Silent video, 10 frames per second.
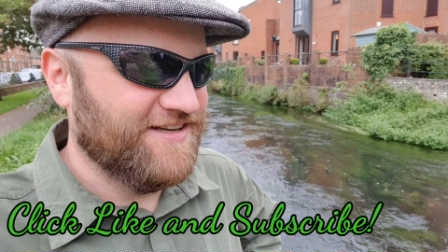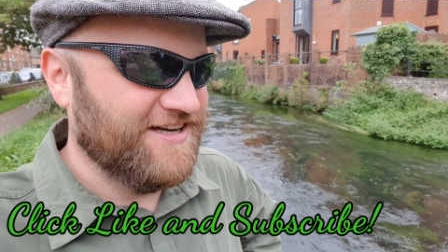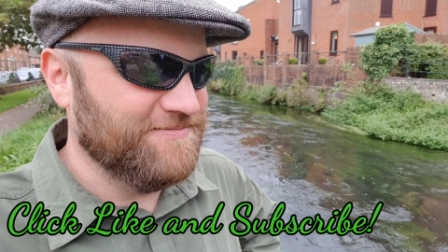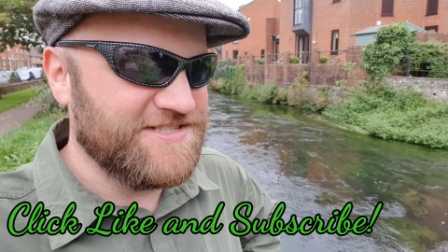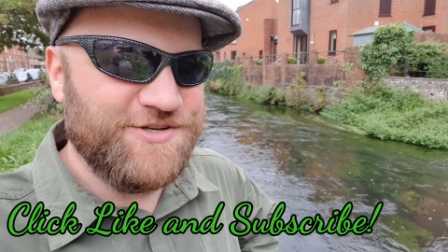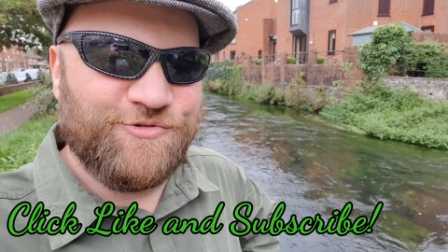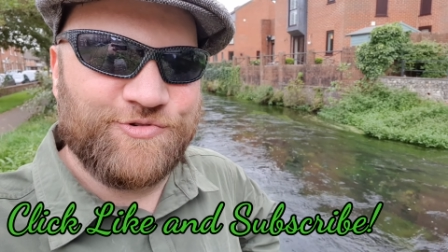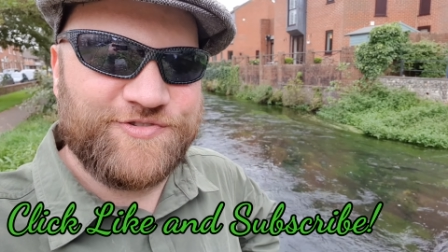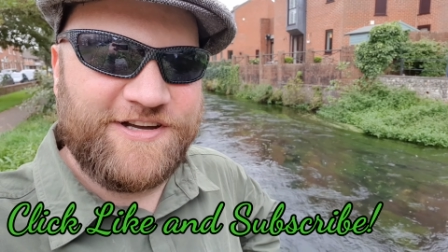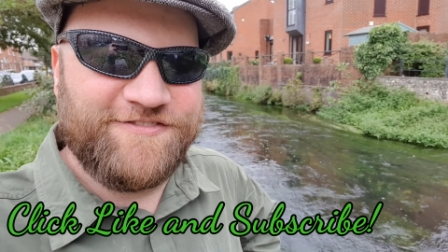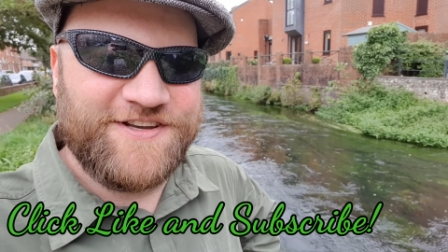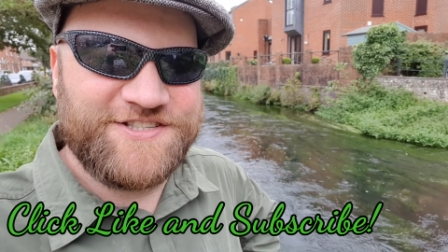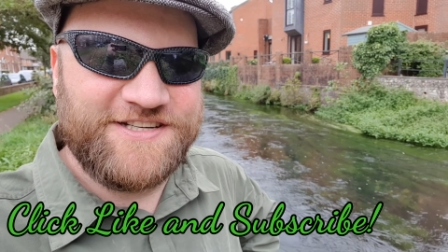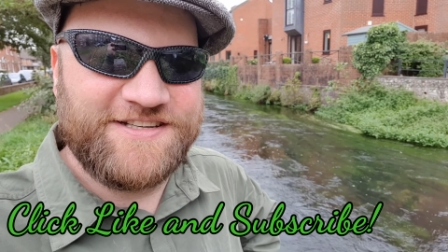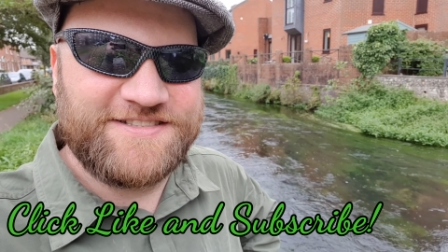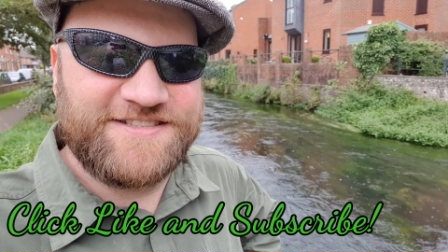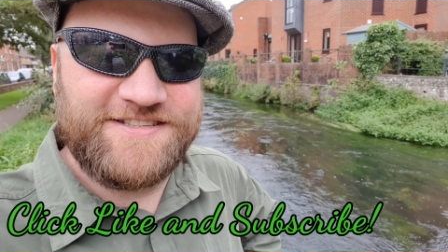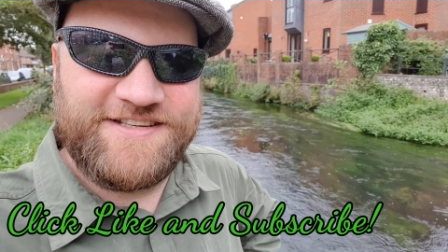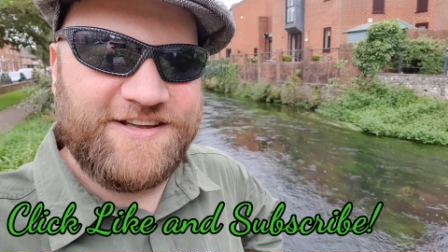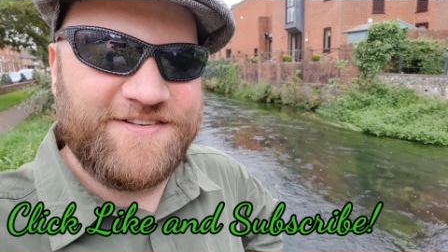Um, it's not all trout fishing, there's,
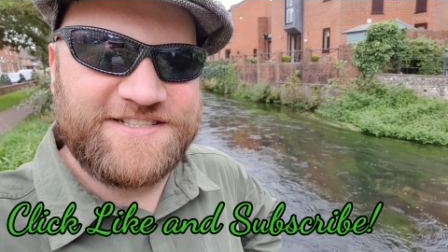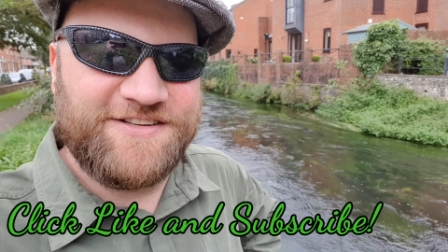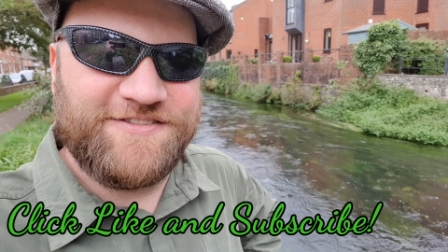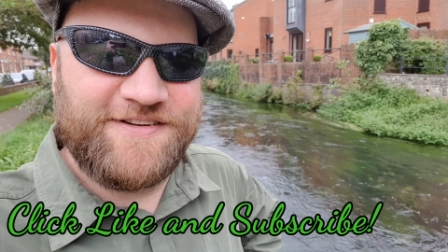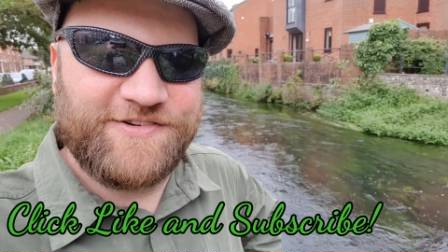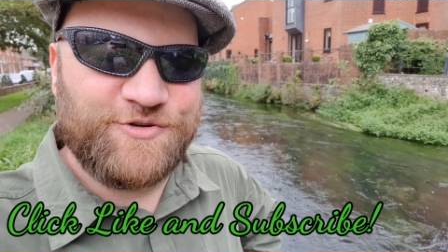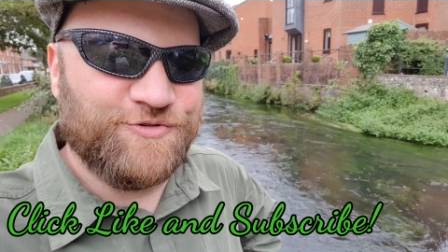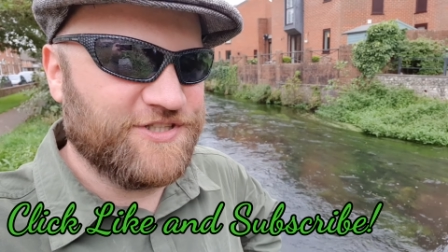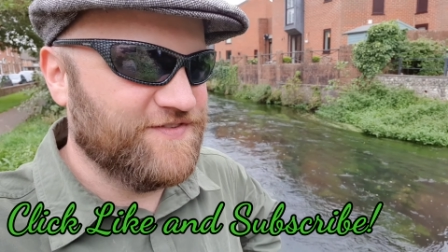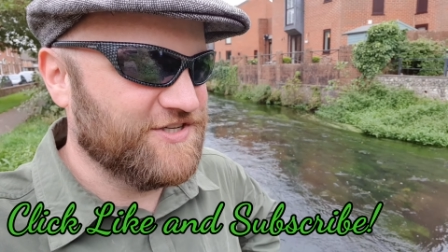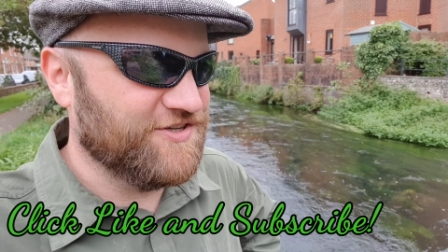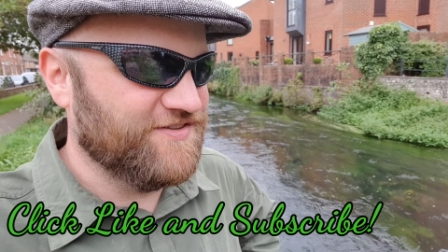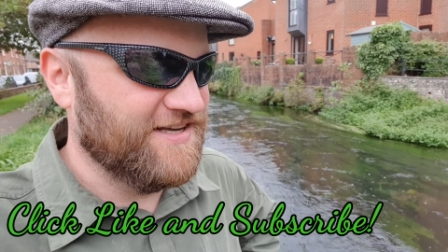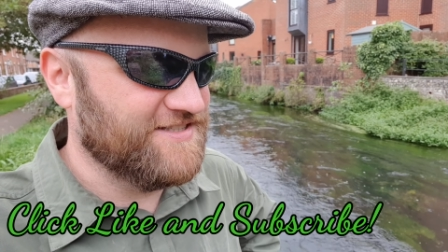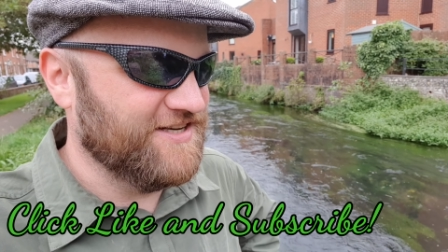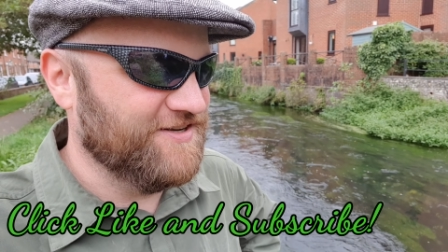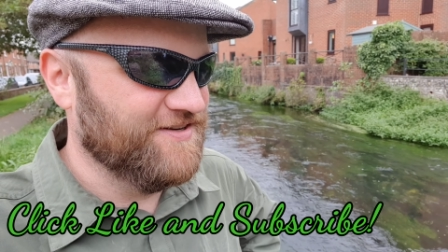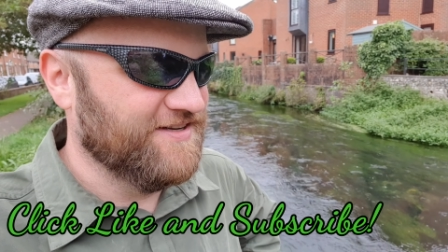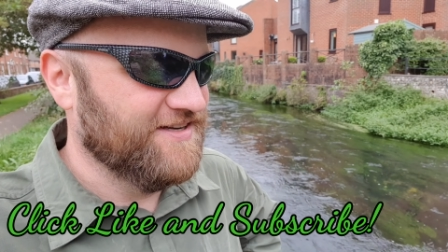you know, there's a lot of other coarse fish on there too.